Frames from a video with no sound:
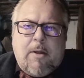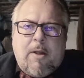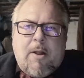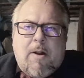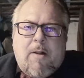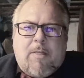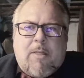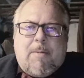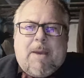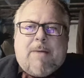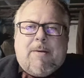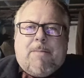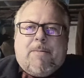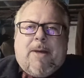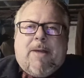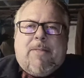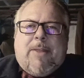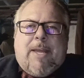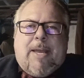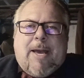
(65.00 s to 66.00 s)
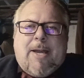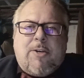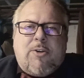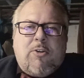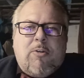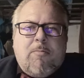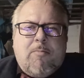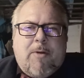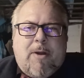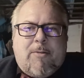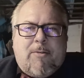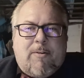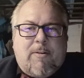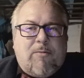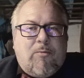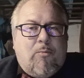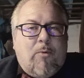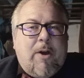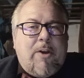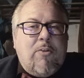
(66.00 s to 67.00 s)
The man replied that he had 2
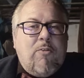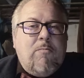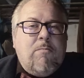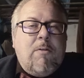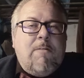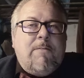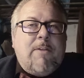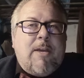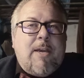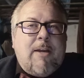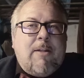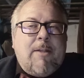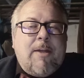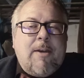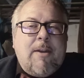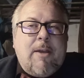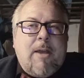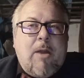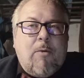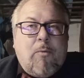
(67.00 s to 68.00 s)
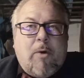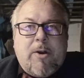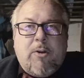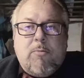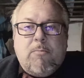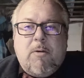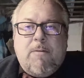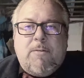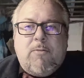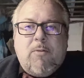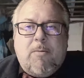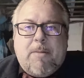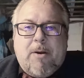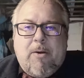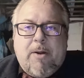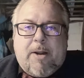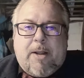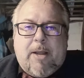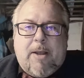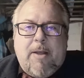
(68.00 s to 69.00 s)
brothers, one who moved to England and one who moved to
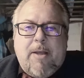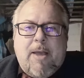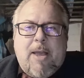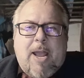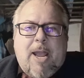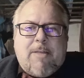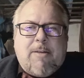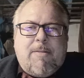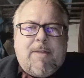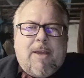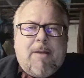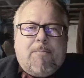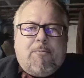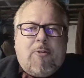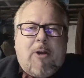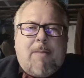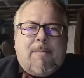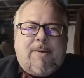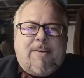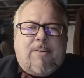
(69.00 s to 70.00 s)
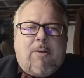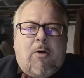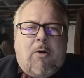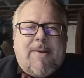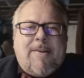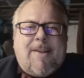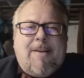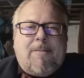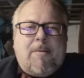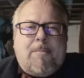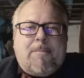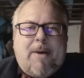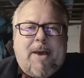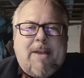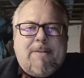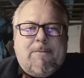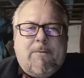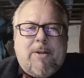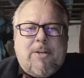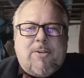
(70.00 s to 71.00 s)
America, and that they had promised to always have a
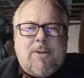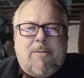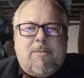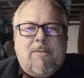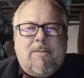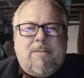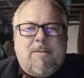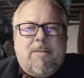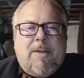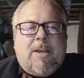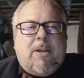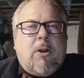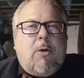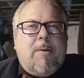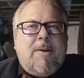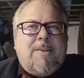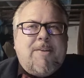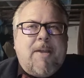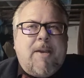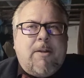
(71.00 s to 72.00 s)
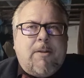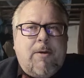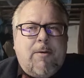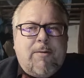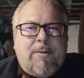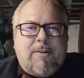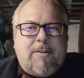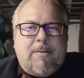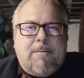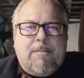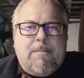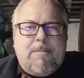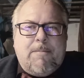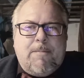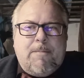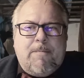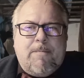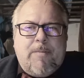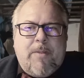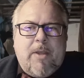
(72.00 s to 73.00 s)
pint for each other so they could always stay close.
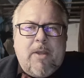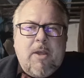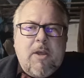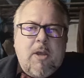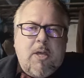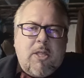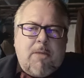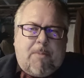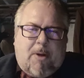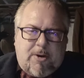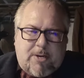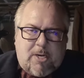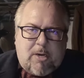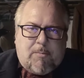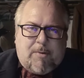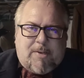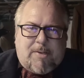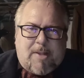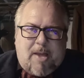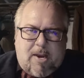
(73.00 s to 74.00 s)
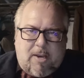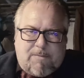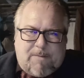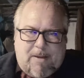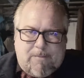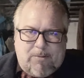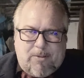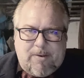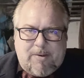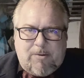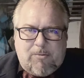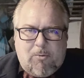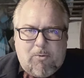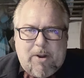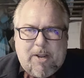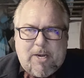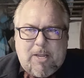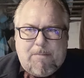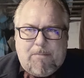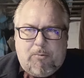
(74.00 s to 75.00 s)
The bartender was satisfied with the
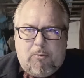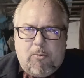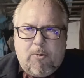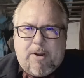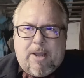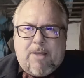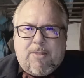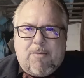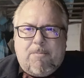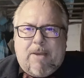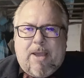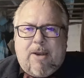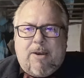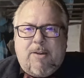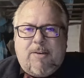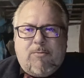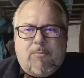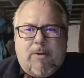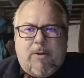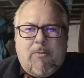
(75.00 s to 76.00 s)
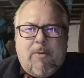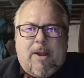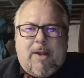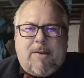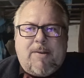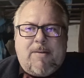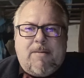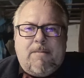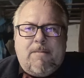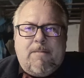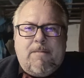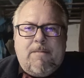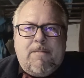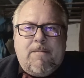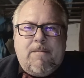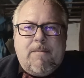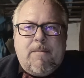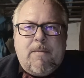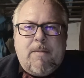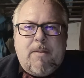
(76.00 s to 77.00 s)
story and he poured out the man his 3 drinks.
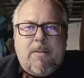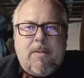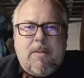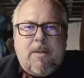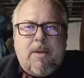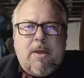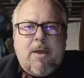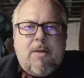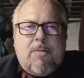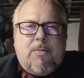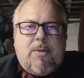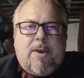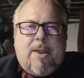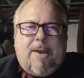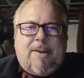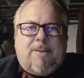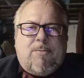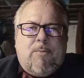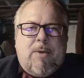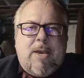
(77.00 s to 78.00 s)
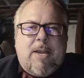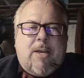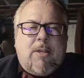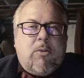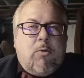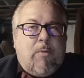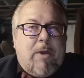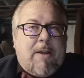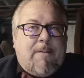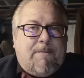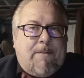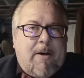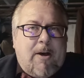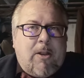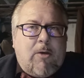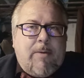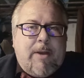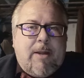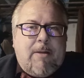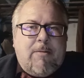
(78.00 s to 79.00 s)
The next week and the week
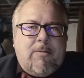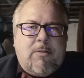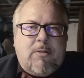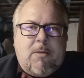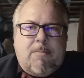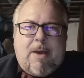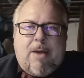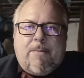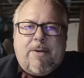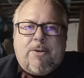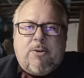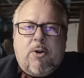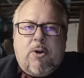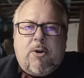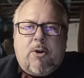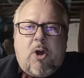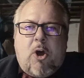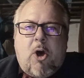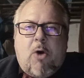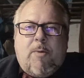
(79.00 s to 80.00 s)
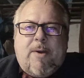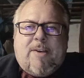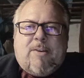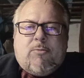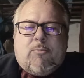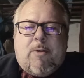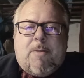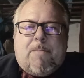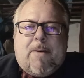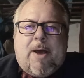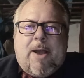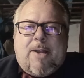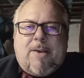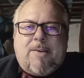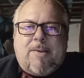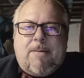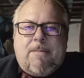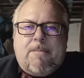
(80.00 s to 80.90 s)
following, the man returned, always 3 pints.